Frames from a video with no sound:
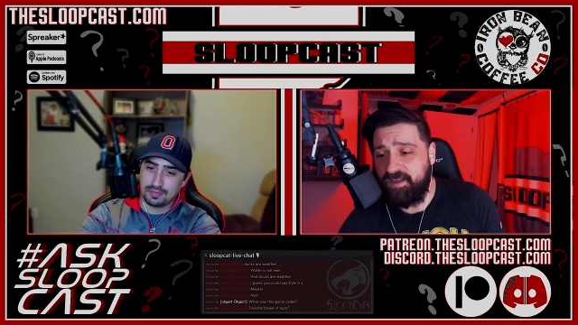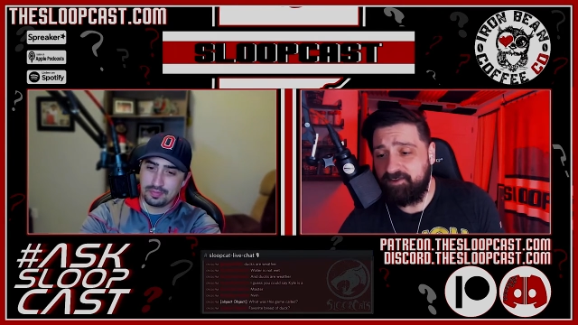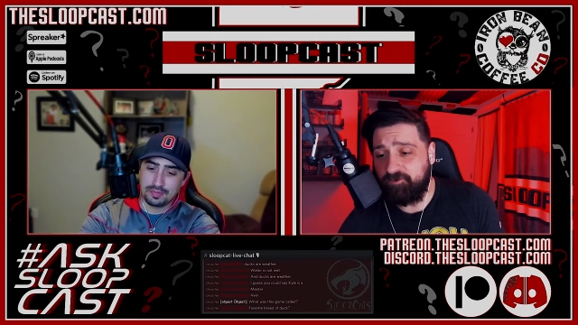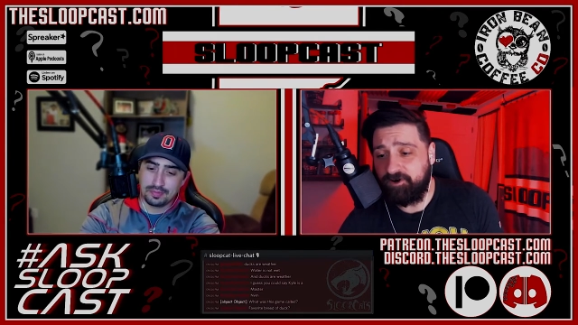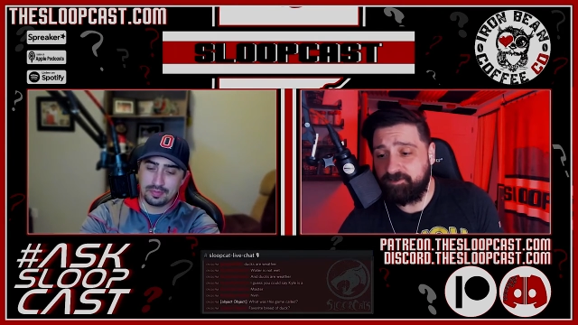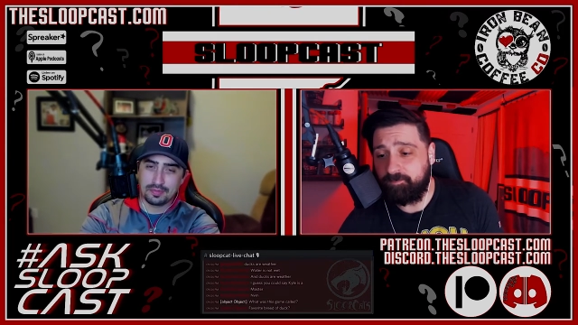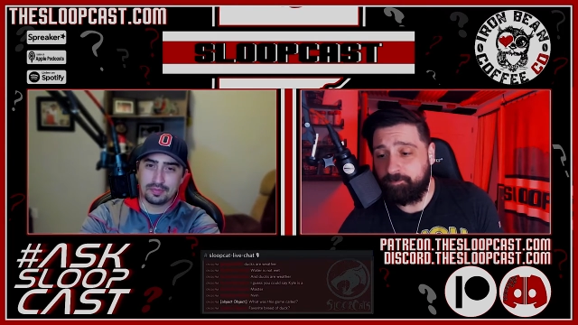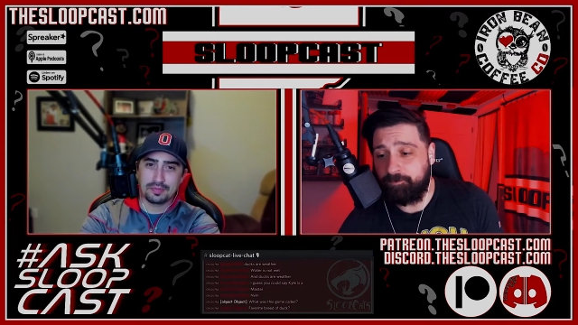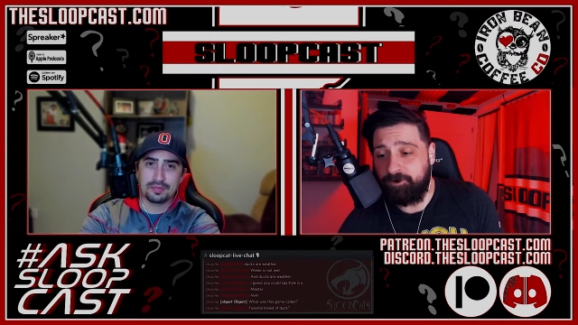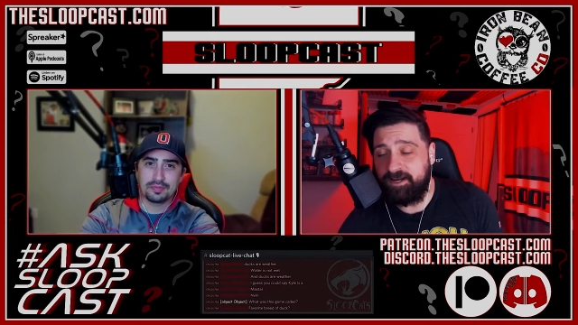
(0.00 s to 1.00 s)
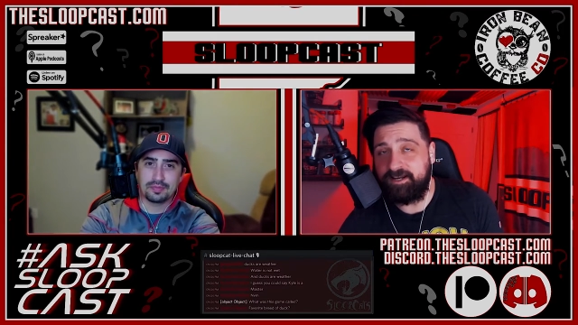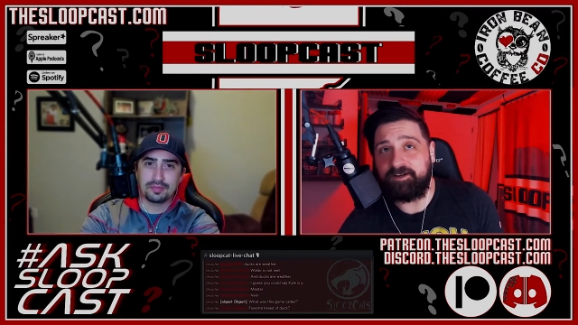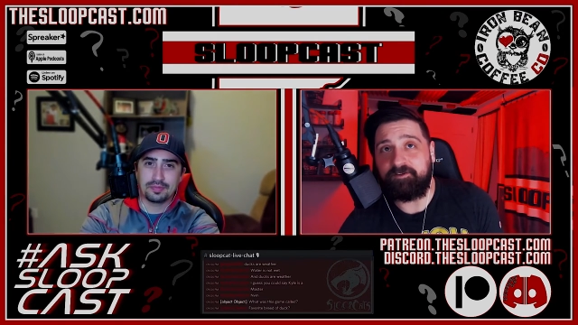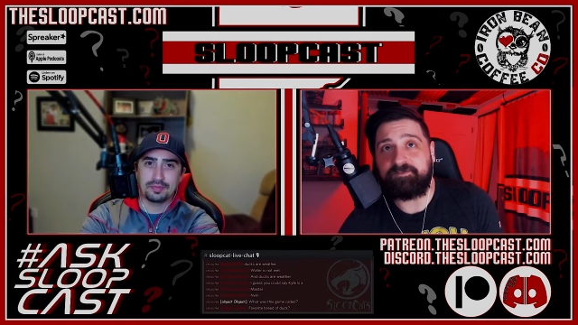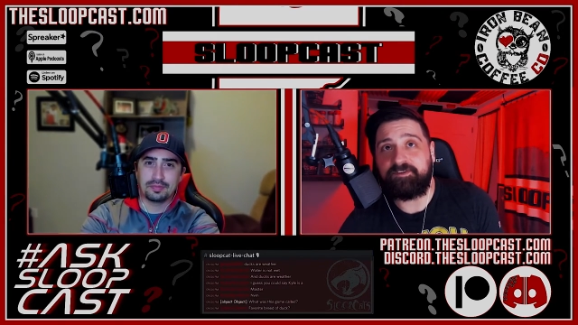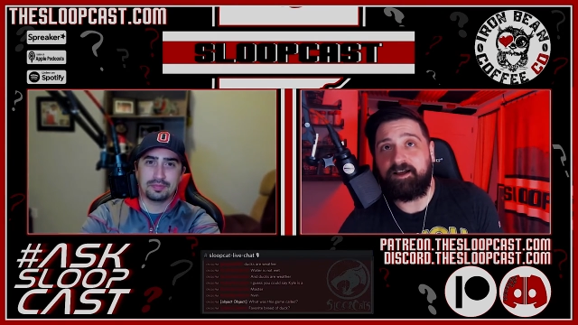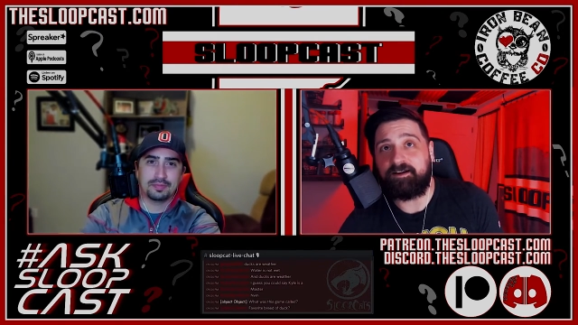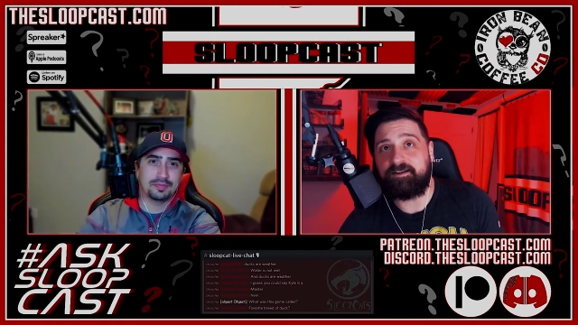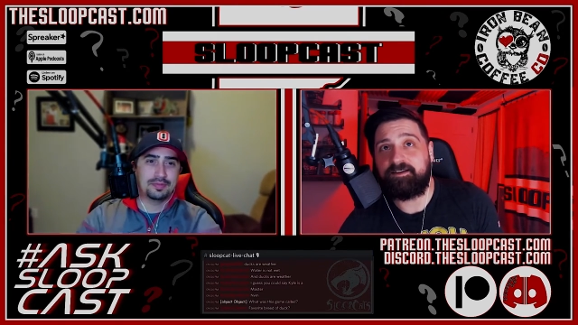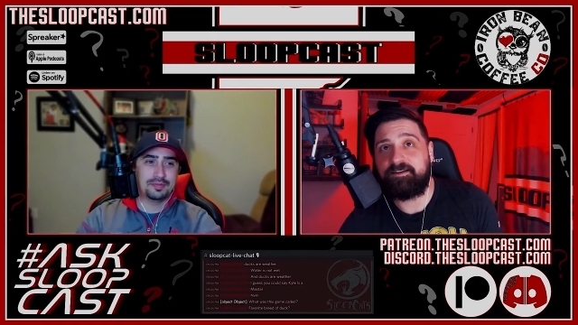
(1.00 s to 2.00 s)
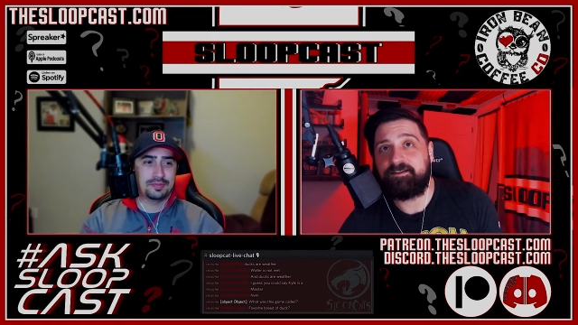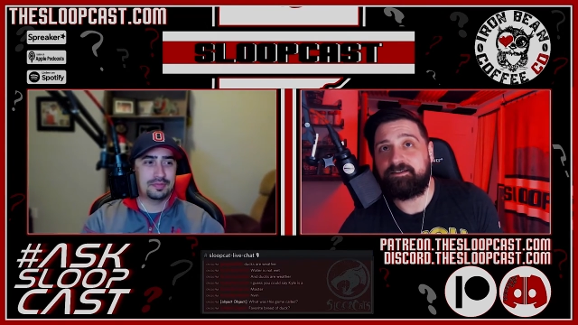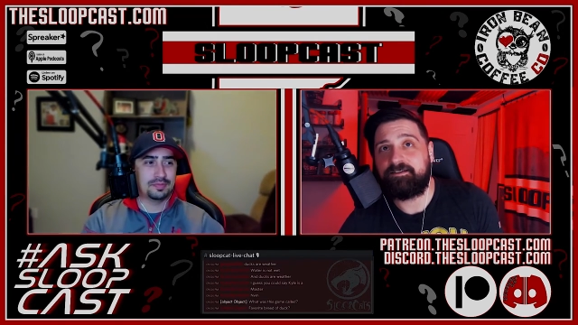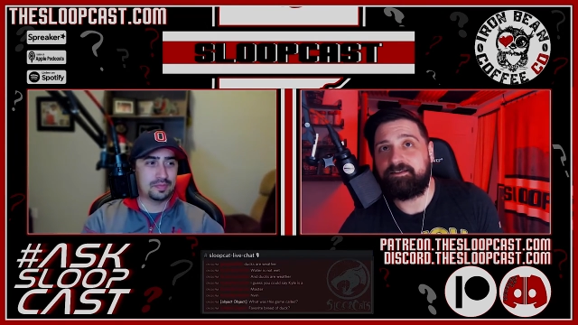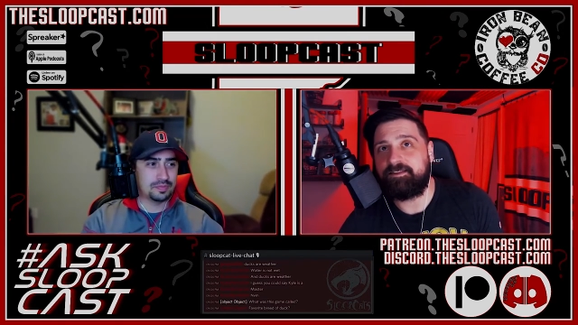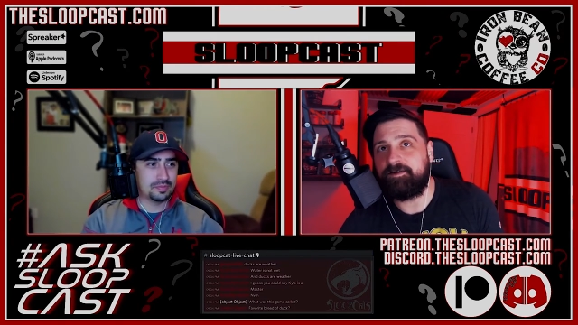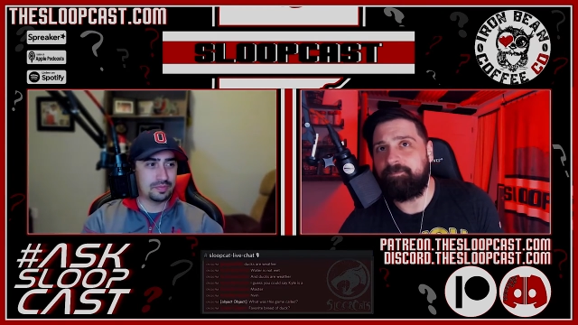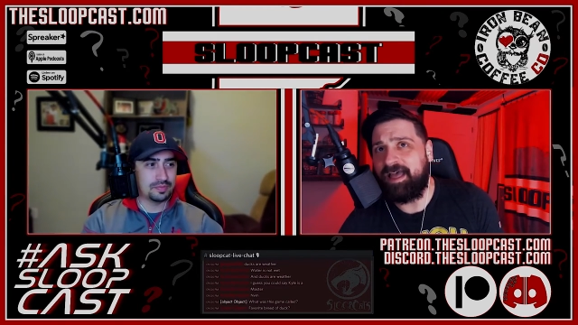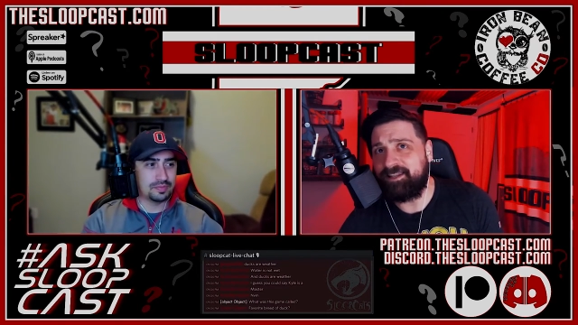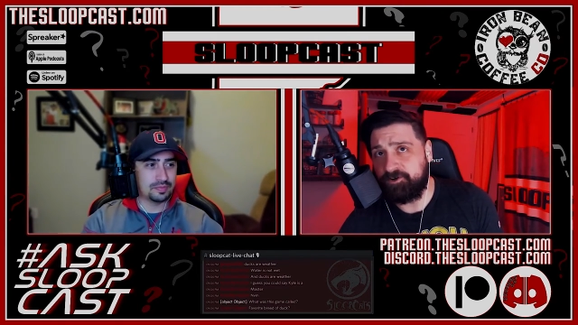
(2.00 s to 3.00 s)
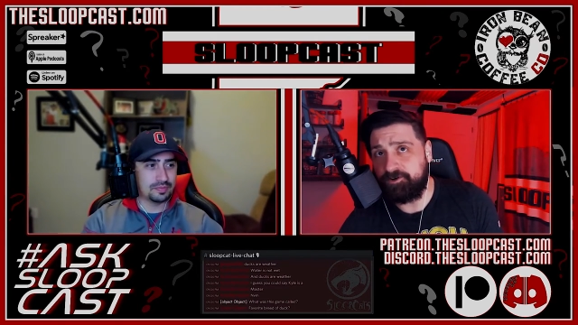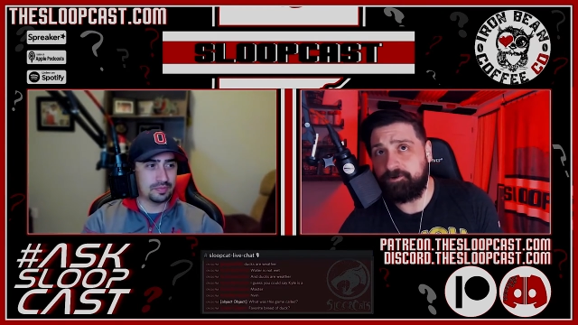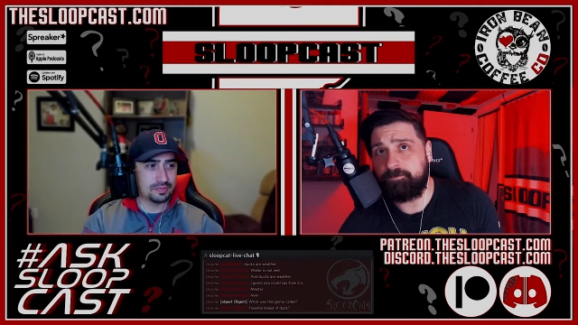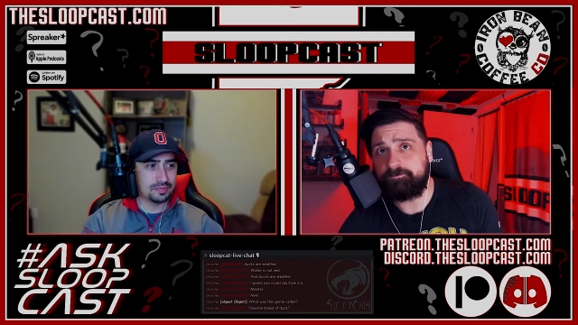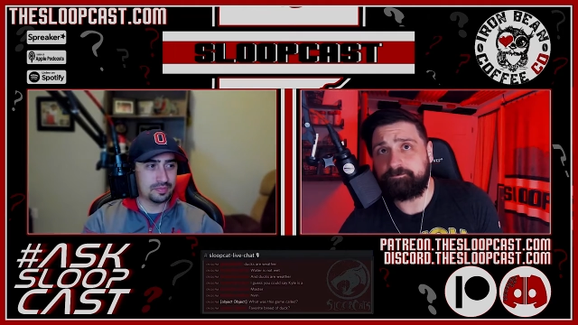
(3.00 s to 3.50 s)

Speaker 1: Favorite breed of duck? The mallard.